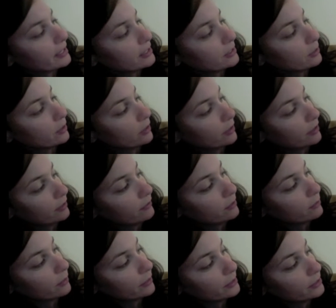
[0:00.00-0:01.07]
you could if you
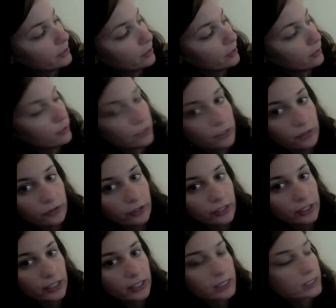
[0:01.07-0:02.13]
wanted to. It's
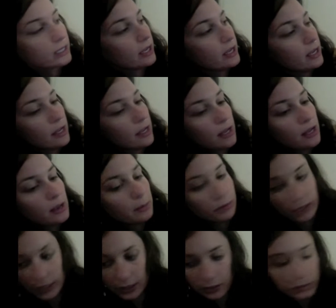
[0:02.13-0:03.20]
nutritious. But
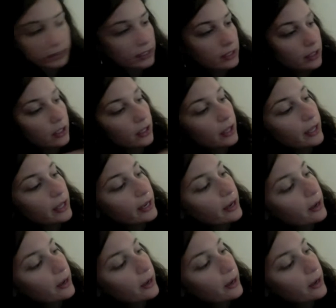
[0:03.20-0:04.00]
this is what they look like.